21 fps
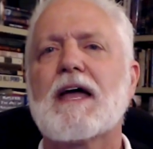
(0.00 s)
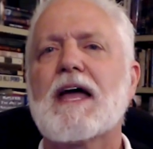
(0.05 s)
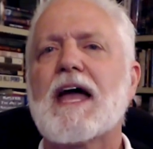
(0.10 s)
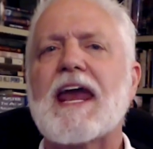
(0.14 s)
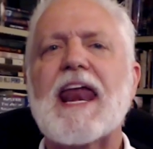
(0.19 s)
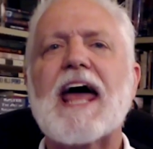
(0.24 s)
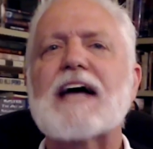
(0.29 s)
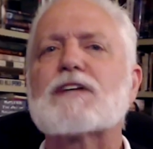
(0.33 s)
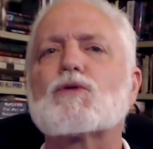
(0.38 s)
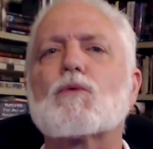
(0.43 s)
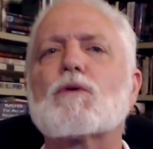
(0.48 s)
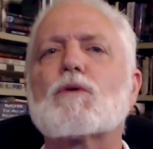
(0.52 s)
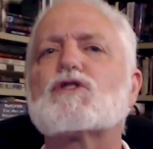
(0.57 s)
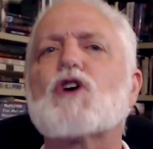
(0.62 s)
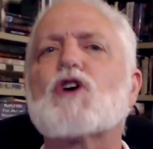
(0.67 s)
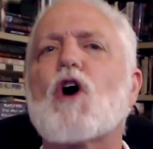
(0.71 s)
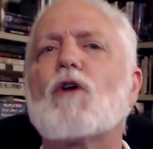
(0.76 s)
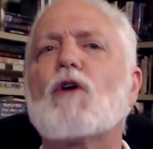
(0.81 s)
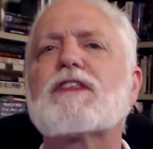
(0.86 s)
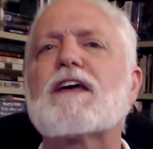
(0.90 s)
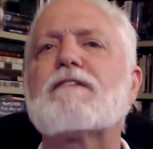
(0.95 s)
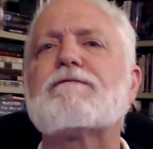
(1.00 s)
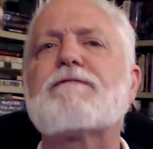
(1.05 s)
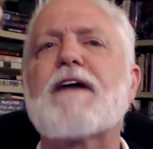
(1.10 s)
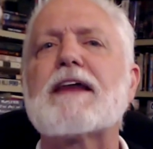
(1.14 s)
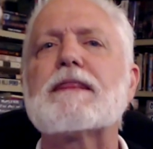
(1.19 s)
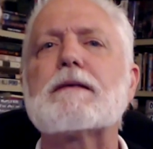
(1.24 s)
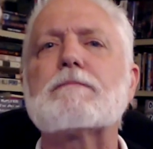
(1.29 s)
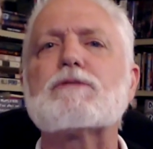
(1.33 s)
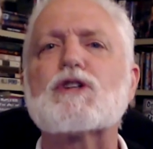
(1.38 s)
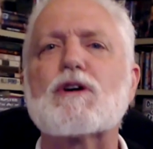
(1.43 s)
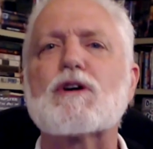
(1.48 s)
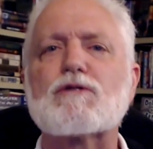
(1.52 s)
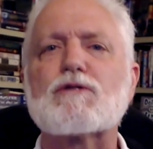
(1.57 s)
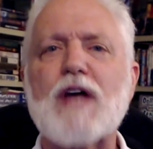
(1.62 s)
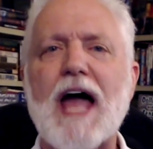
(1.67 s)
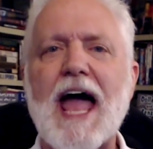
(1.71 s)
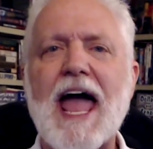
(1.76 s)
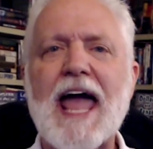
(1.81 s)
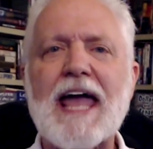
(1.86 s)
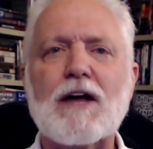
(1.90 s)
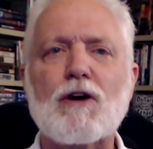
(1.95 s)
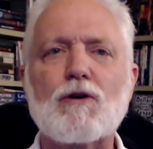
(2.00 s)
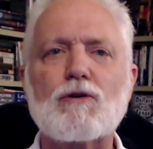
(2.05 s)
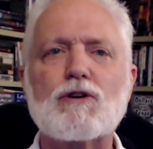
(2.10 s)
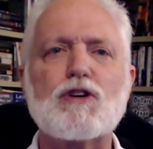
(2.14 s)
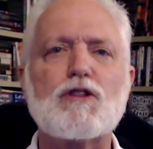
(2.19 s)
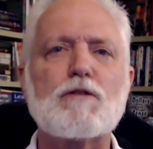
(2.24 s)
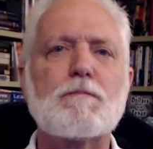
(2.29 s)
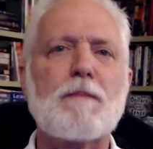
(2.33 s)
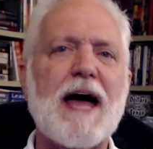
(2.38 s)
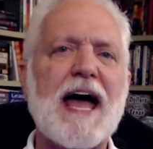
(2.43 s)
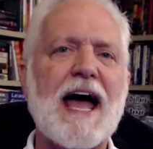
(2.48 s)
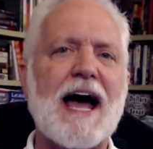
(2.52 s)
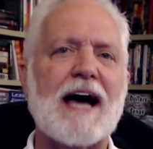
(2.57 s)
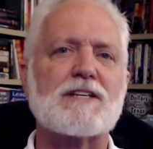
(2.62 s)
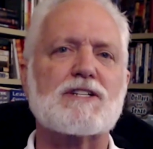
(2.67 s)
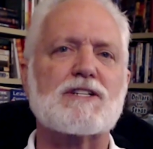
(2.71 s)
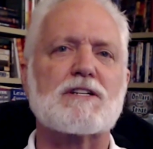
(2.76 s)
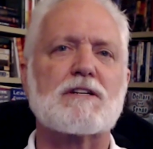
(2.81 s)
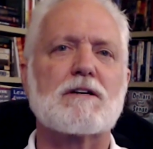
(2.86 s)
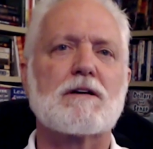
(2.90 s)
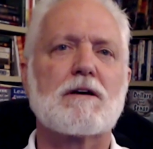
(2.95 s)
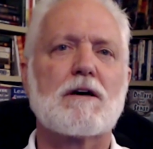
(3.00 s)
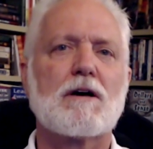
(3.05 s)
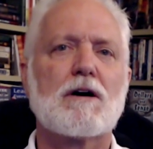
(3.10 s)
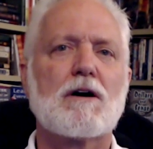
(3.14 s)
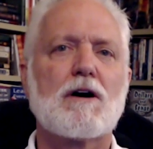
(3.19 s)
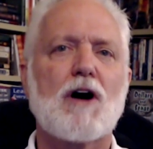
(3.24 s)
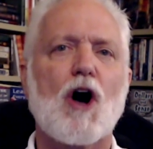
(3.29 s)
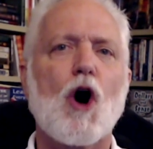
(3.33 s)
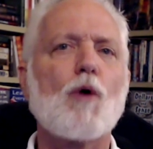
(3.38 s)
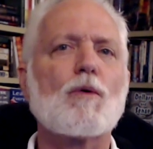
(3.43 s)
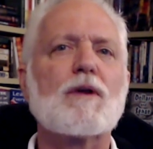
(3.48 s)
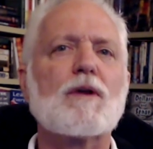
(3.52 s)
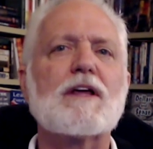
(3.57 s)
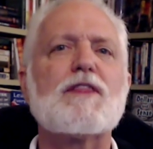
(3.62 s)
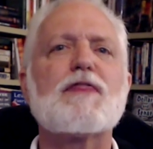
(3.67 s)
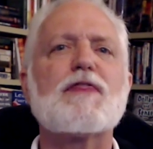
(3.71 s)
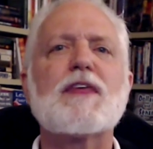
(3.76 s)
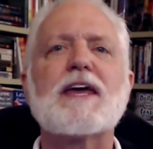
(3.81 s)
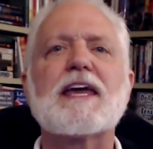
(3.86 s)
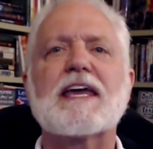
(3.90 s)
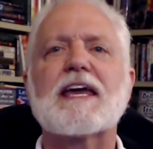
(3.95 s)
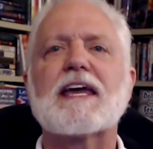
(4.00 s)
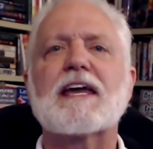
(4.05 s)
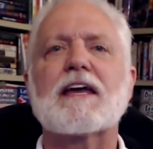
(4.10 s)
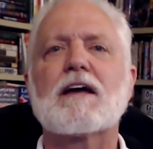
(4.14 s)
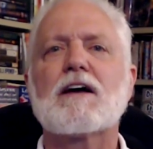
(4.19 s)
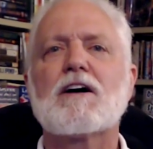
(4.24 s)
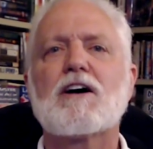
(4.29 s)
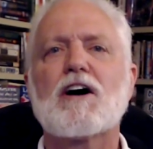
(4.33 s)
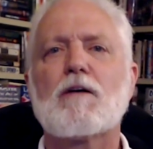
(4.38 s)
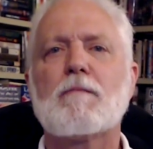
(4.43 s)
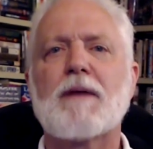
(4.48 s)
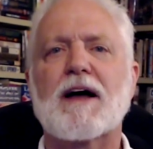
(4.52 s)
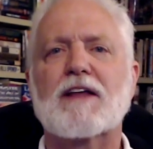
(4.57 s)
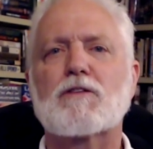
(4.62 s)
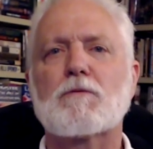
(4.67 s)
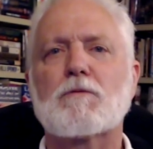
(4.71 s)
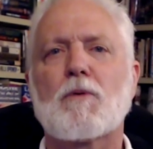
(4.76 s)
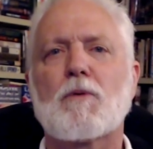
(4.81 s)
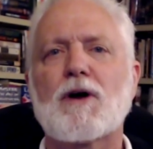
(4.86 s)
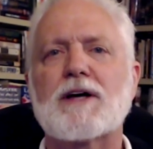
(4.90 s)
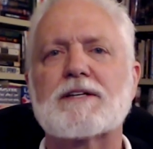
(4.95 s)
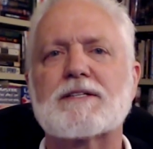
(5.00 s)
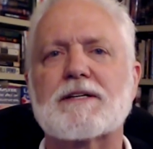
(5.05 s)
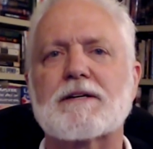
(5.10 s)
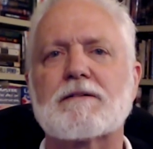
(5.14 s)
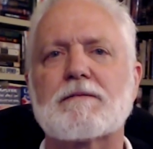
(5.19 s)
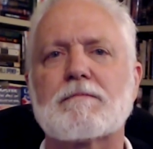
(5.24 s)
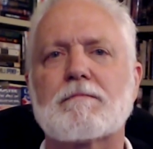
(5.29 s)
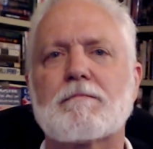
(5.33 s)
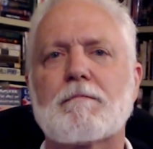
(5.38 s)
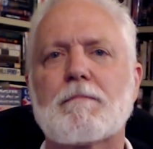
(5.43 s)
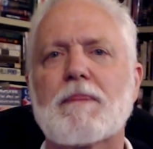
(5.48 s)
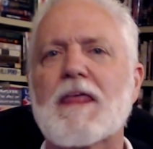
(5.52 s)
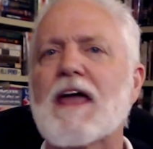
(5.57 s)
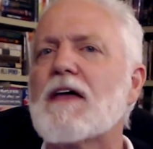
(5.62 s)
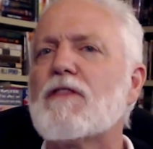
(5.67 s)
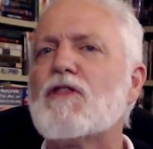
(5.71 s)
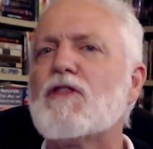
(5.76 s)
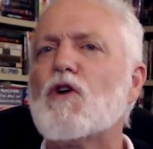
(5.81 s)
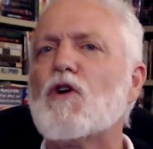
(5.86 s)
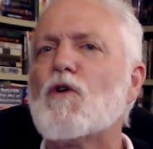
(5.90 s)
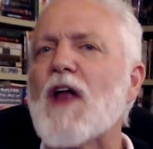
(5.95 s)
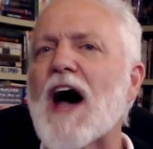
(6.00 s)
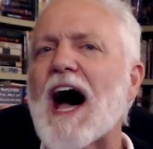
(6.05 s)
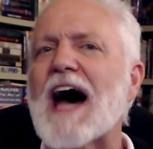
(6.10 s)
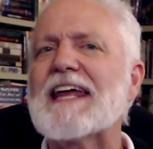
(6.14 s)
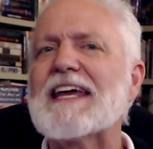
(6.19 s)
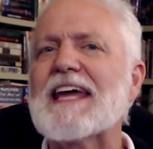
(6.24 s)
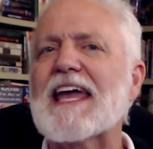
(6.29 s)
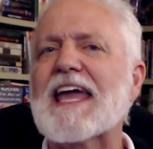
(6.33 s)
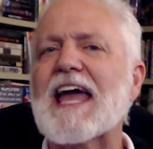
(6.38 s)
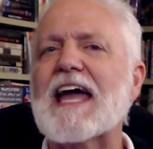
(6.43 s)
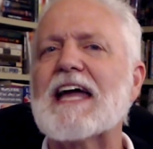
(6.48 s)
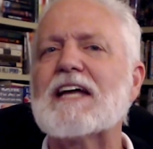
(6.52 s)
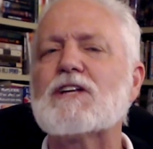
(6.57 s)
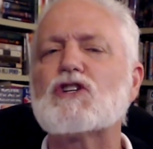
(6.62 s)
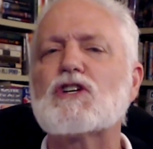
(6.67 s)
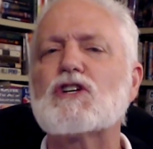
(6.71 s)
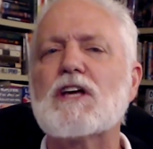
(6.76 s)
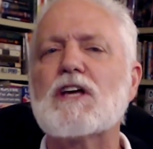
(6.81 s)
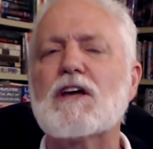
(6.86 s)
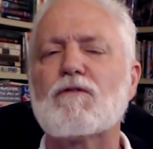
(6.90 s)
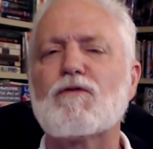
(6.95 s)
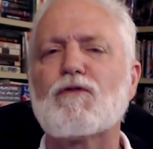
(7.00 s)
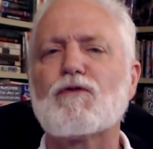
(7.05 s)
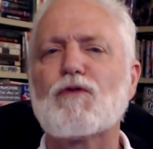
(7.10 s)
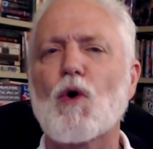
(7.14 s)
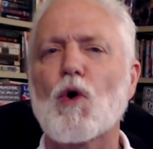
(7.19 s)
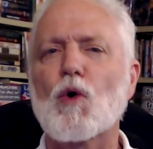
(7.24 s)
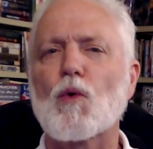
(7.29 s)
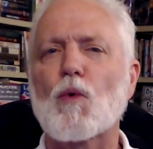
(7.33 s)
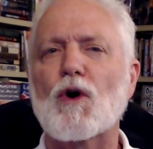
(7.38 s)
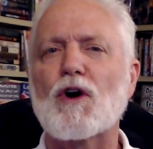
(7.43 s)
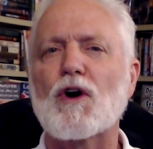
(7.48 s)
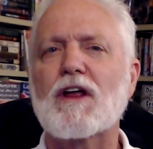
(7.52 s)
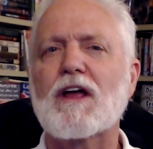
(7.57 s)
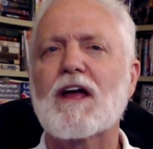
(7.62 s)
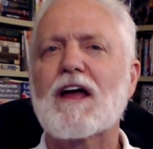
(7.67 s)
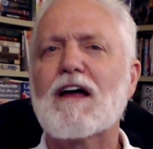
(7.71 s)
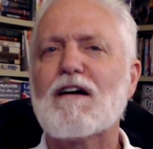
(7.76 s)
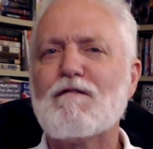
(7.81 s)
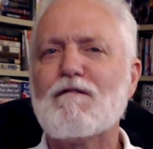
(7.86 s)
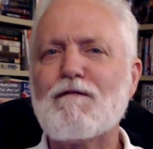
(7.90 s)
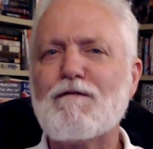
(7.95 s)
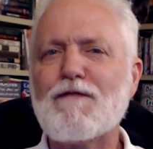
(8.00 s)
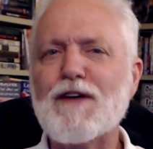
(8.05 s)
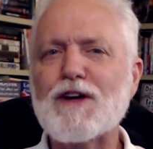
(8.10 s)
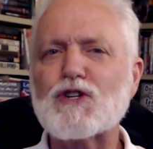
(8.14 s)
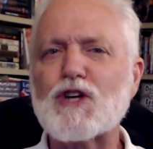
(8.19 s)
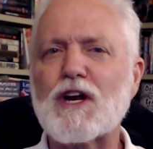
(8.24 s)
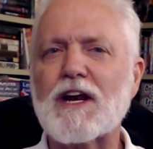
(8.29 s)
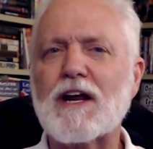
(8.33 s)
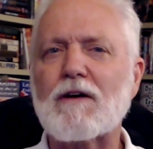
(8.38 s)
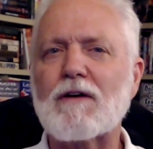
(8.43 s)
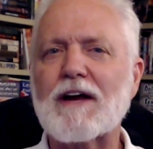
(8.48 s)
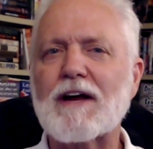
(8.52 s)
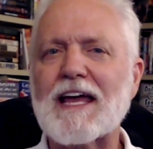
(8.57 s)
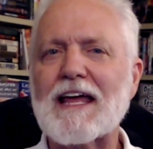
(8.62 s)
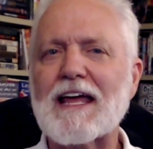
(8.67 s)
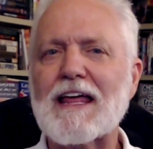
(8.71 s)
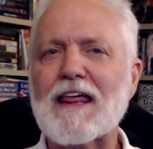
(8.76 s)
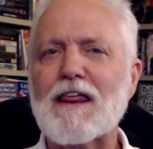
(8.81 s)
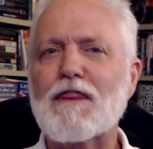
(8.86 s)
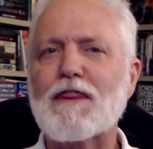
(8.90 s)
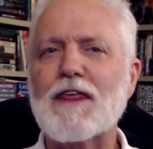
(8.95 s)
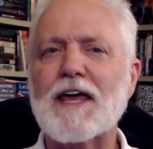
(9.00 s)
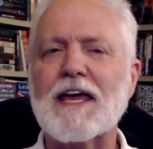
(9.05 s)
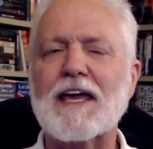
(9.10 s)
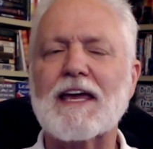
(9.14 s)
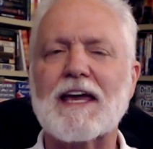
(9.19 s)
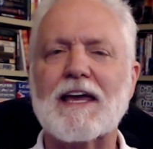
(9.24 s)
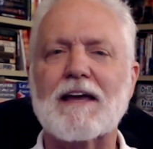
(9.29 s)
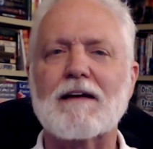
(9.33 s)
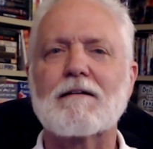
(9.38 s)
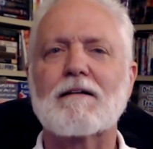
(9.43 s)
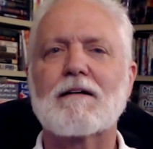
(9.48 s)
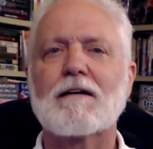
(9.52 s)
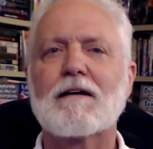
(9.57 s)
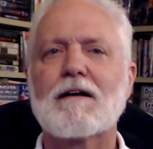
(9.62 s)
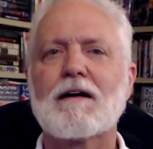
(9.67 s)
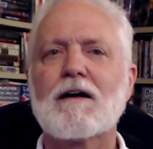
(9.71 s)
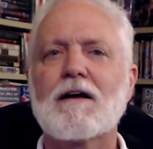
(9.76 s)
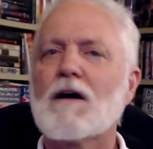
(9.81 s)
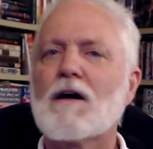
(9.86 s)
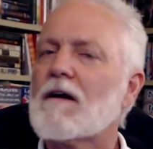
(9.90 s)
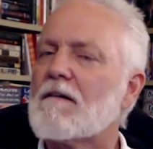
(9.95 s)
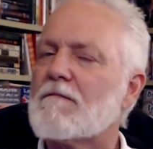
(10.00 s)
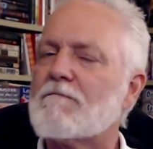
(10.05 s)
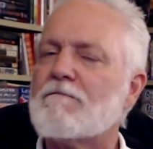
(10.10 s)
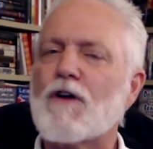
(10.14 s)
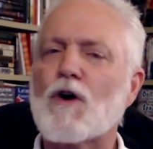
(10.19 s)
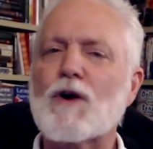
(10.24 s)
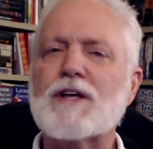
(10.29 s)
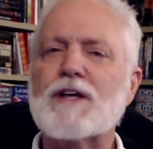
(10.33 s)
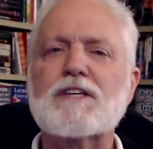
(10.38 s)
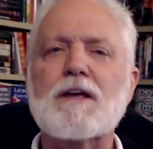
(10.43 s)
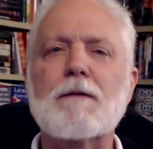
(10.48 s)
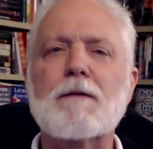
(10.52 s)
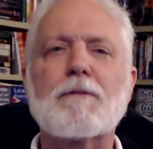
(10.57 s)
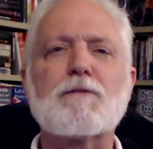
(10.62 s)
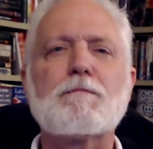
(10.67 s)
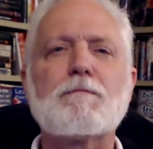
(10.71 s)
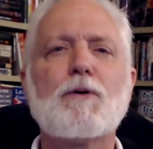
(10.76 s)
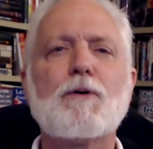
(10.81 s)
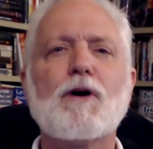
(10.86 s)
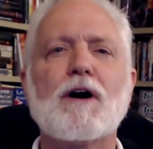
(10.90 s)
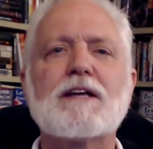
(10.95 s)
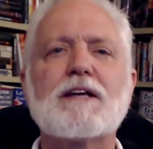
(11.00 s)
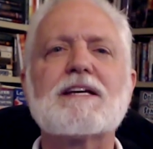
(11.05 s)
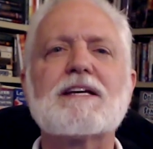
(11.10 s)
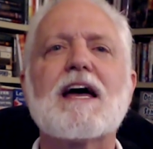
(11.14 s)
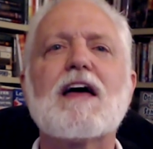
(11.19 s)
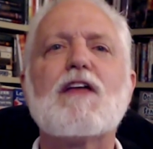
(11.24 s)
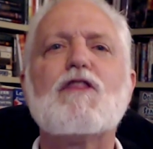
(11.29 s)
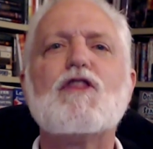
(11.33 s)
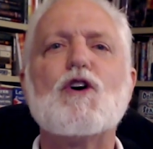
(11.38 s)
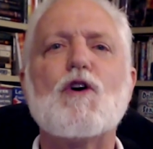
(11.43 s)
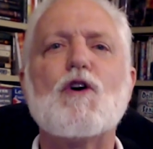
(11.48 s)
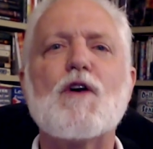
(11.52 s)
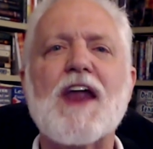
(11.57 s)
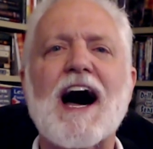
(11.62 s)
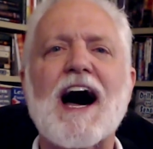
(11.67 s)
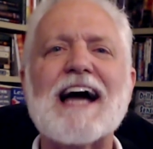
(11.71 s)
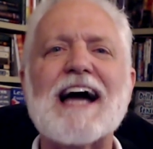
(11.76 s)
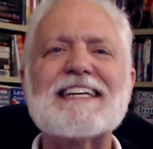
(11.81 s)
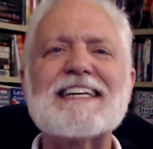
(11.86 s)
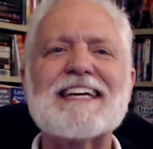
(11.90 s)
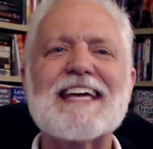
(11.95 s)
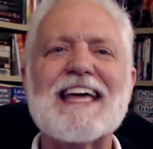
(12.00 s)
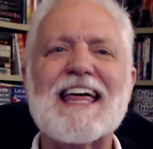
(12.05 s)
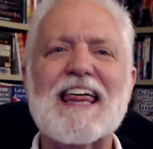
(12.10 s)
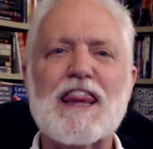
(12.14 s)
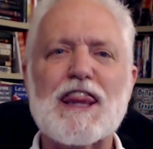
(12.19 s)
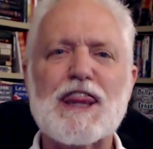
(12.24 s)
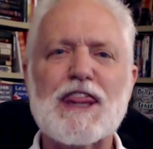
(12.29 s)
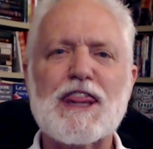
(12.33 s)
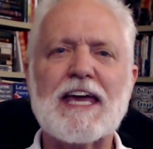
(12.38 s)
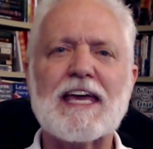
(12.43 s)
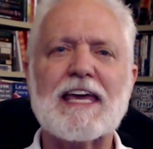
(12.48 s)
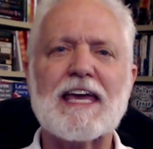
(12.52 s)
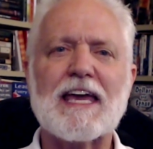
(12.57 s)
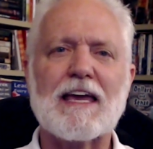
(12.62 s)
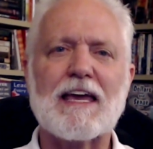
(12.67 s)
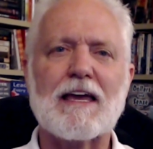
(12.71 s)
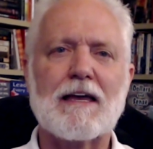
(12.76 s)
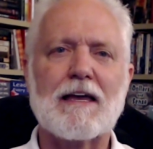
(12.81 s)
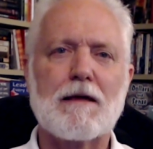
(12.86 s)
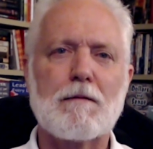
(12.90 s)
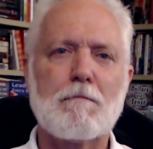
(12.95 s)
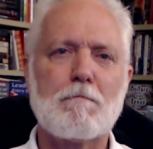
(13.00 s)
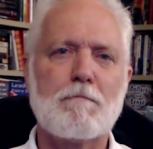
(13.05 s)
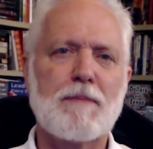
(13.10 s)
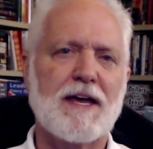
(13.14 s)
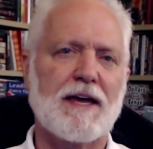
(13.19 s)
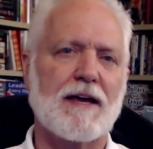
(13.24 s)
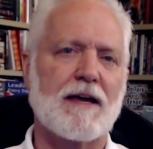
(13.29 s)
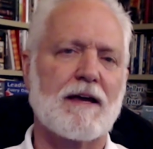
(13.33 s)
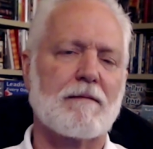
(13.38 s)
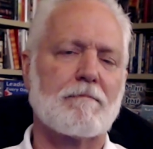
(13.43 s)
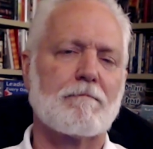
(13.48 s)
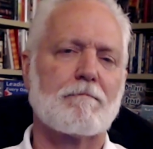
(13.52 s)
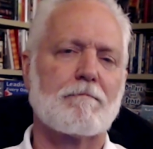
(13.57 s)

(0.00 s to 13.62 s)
And as a result, they find themselves anchored to the past, only thinking about the present. They're not engaged in forward, visionary thinking. Very simply put, they're not thinking big.